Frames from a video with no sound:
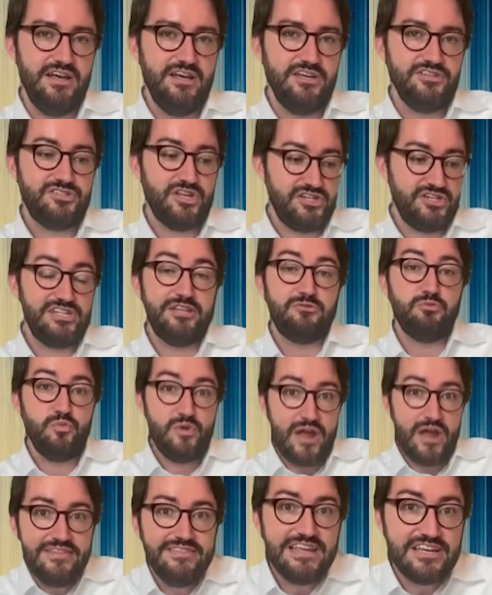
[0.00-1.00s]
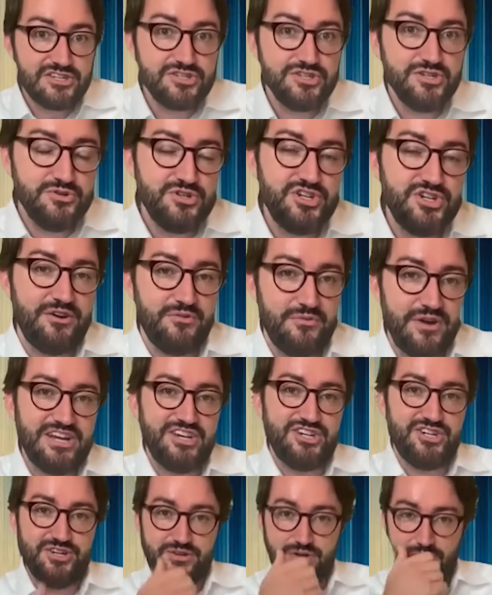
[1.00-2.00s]
such that when this new
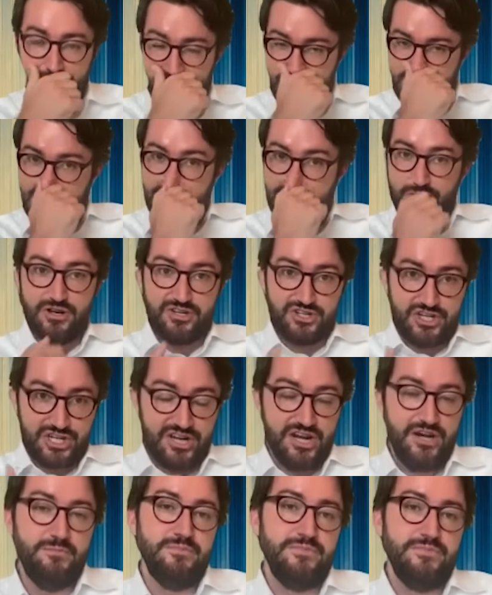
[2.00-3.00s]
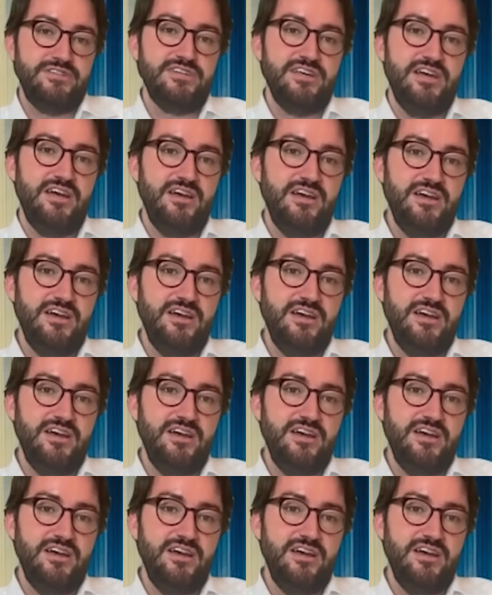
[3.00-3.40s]
generation of technology comes,